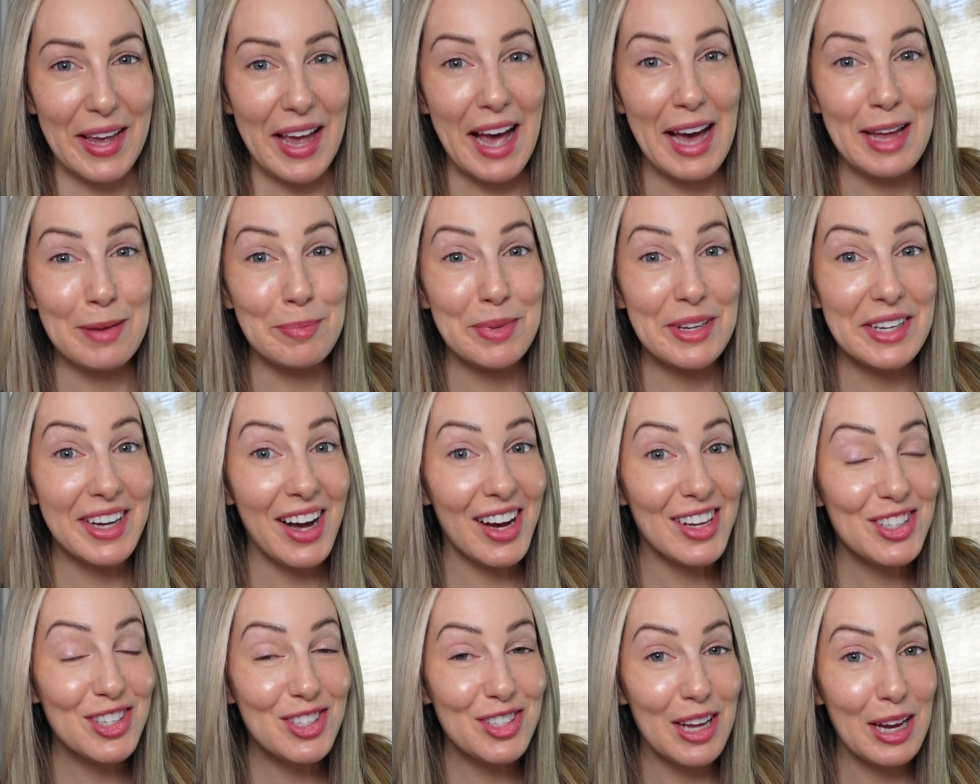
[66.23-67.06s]
And
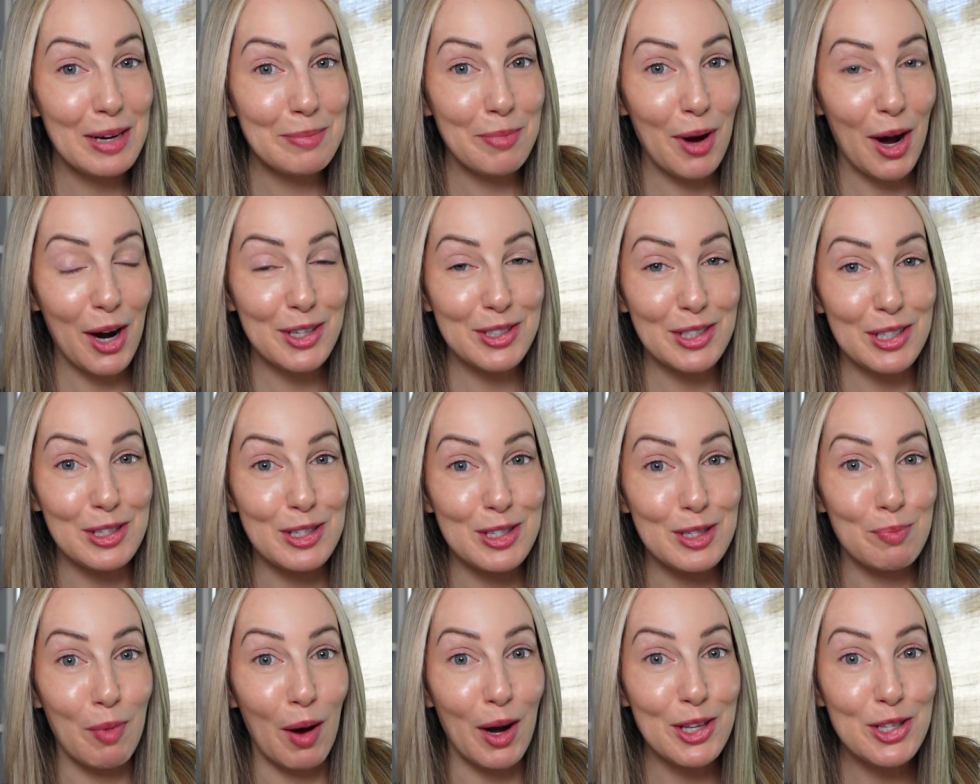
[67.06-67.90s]
because Sanebox
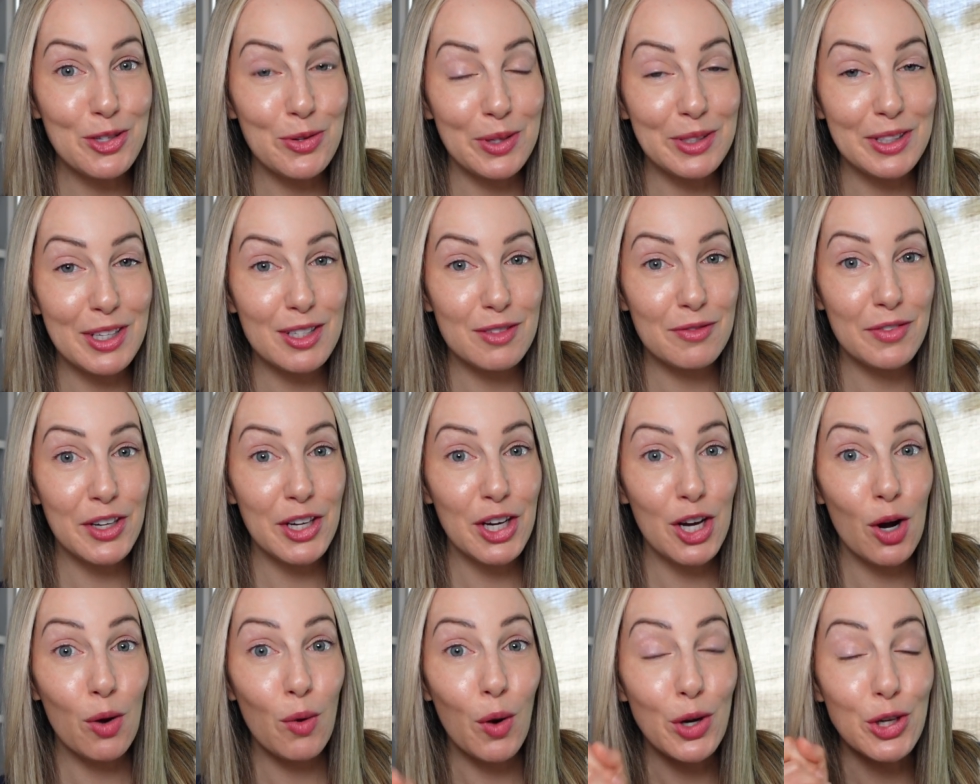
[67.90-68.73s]
is sponsoring this
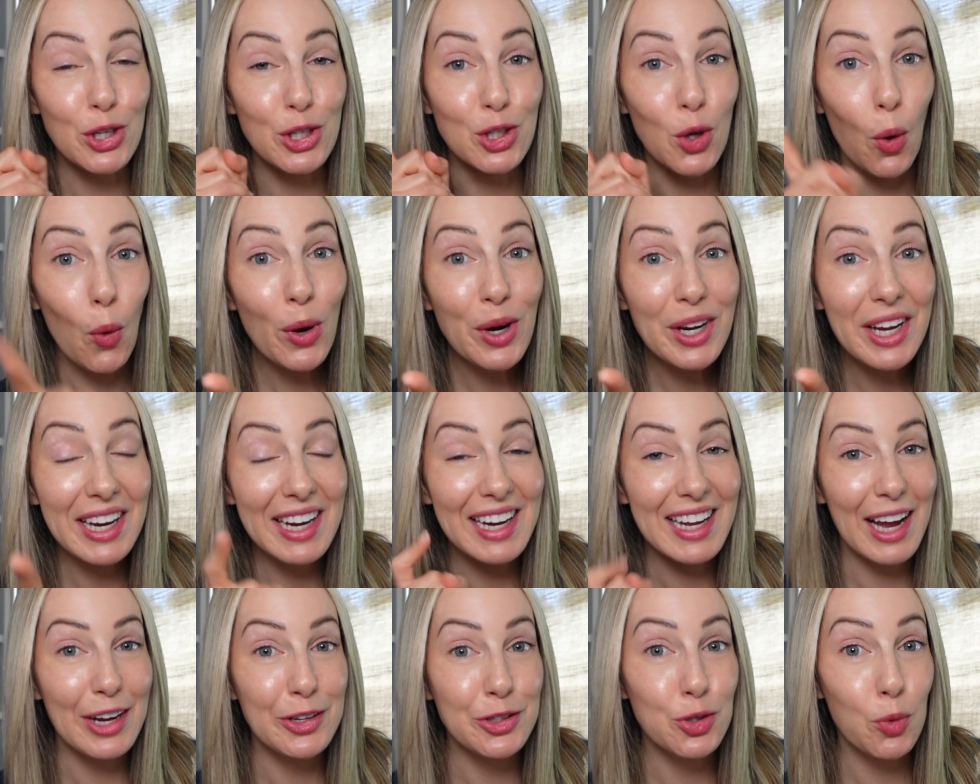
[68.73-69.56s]
video, you're
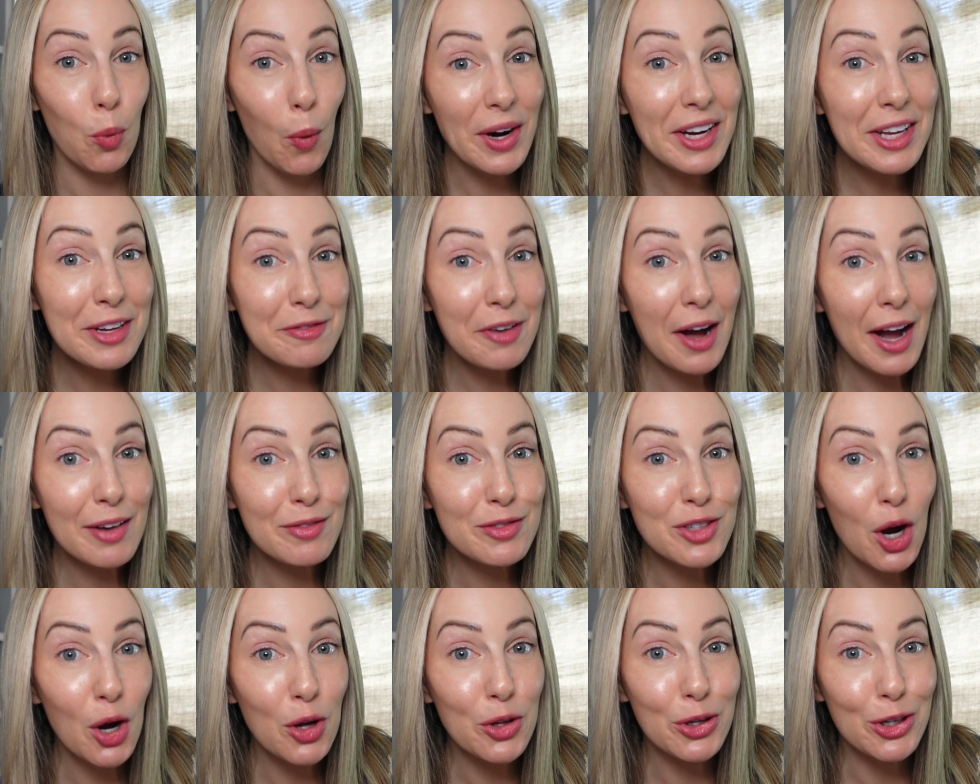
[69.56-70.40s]
getting a
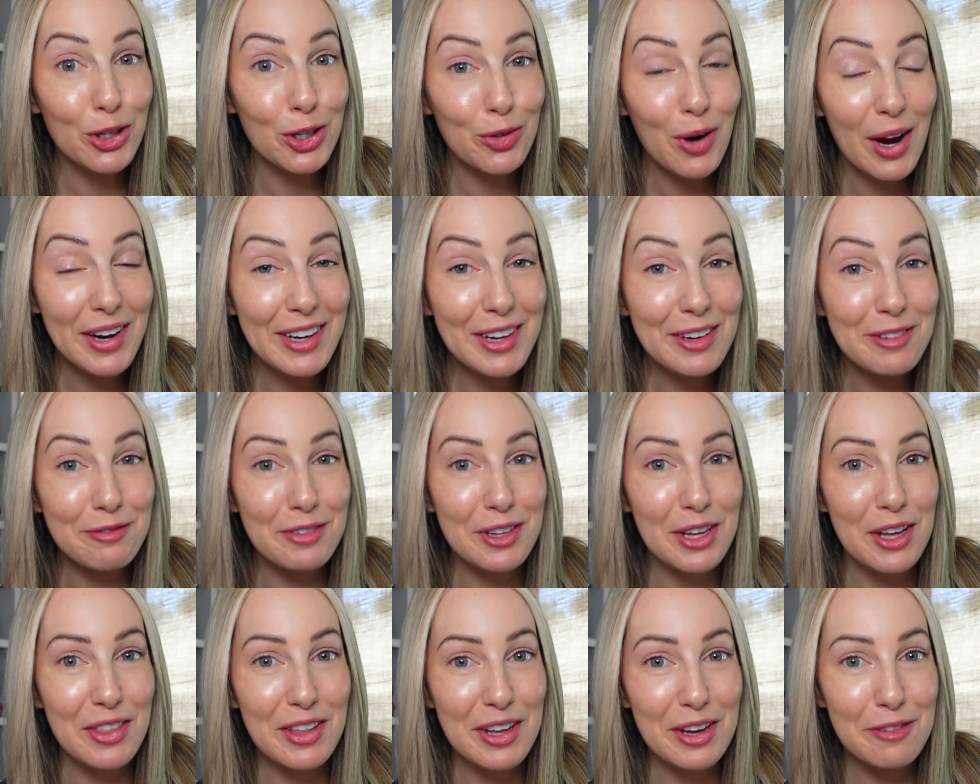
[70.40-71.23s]
$25 credit
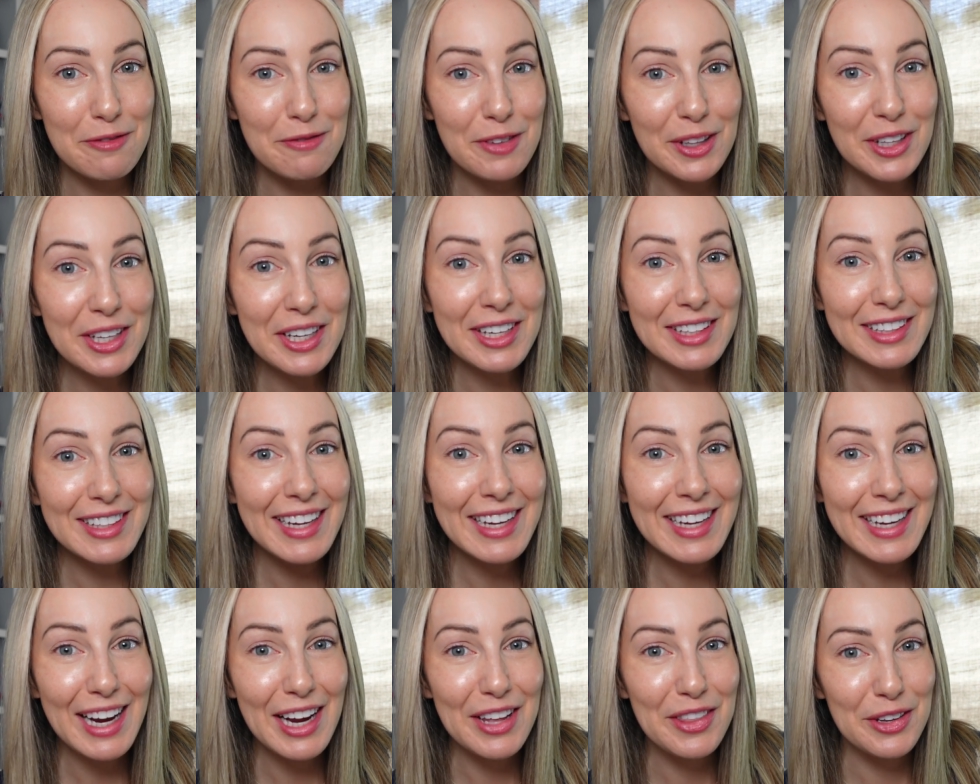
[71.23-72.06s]
via the affiliate
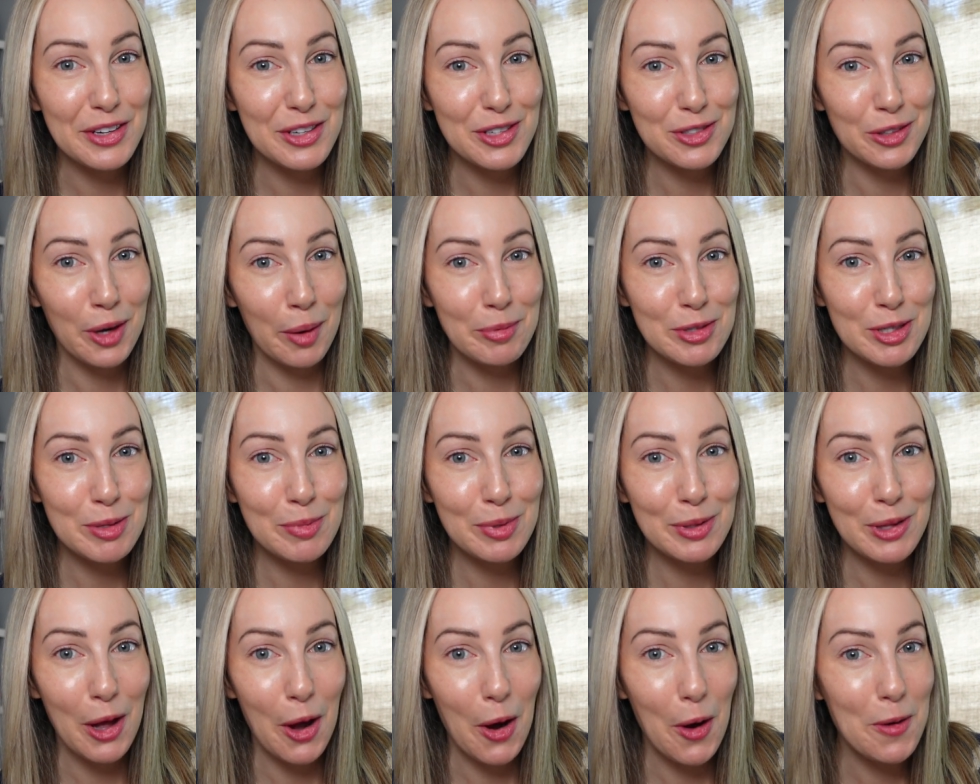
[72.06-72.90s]
link in the description
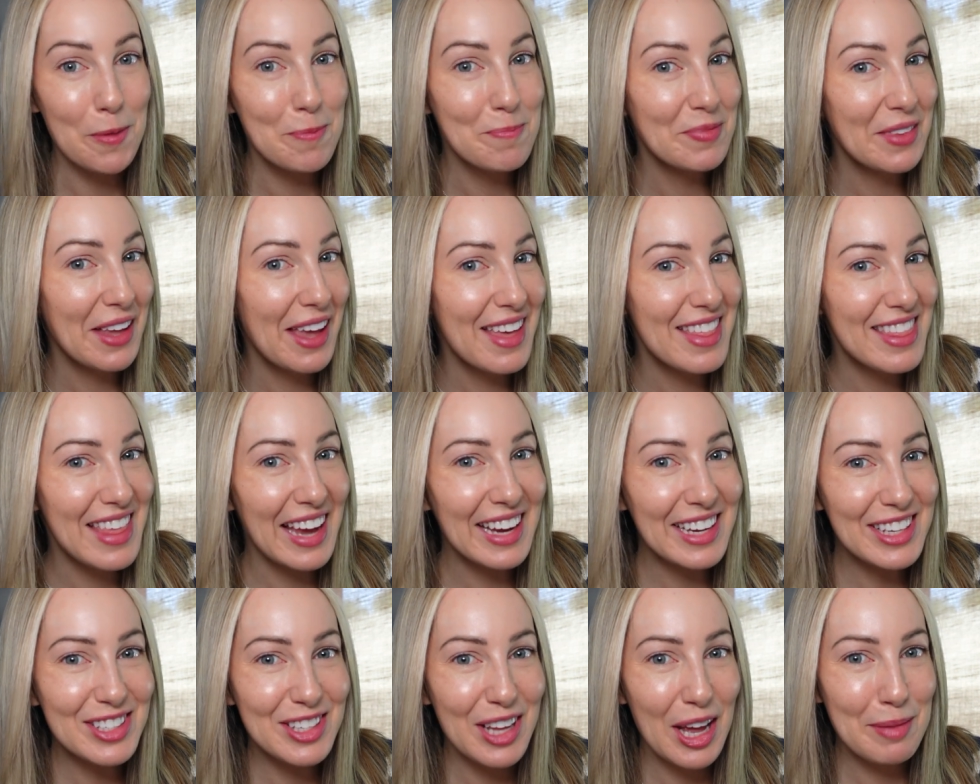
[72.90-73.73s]
below.
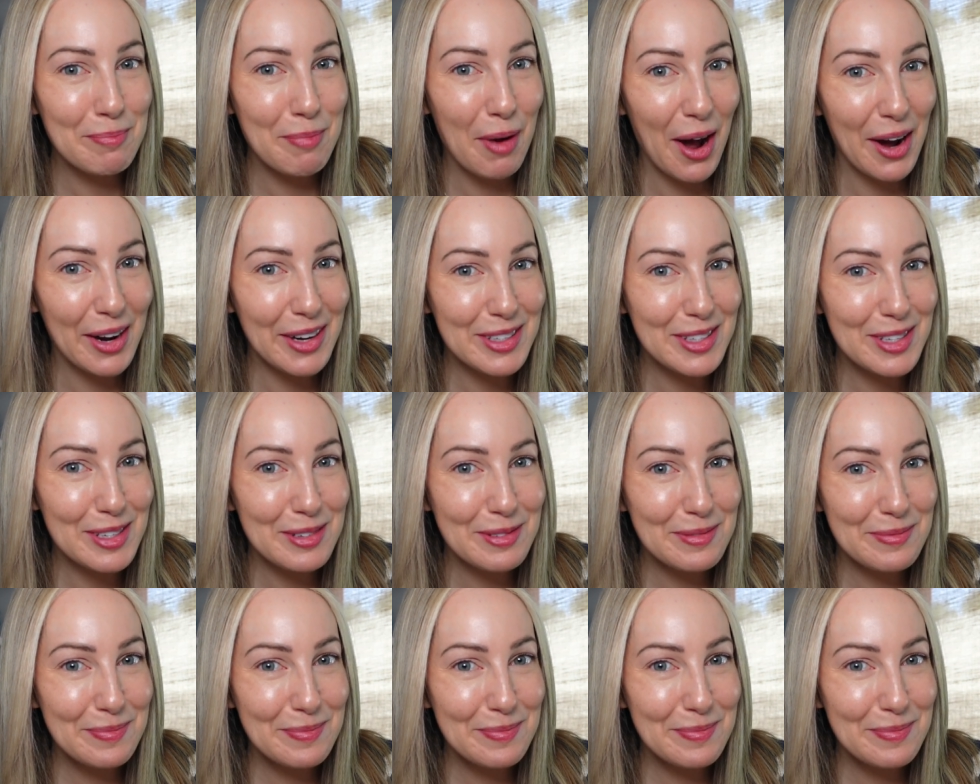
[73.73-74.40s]
Thanks, Sanebox.